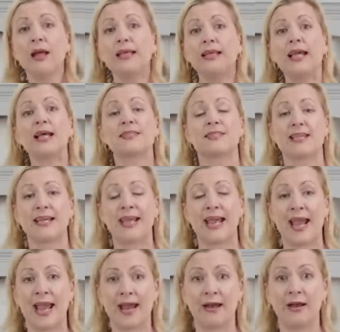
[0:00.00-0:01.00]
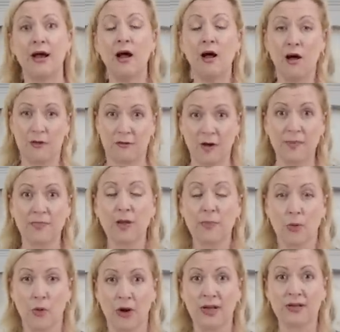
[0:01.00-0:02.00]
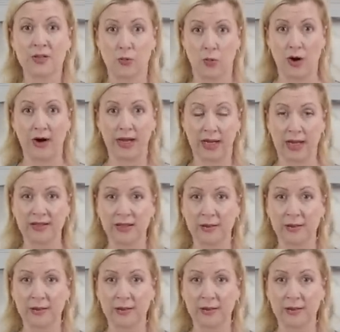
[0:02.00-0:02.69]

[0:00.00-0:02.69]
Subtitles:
Yes, they can. From the point where I cut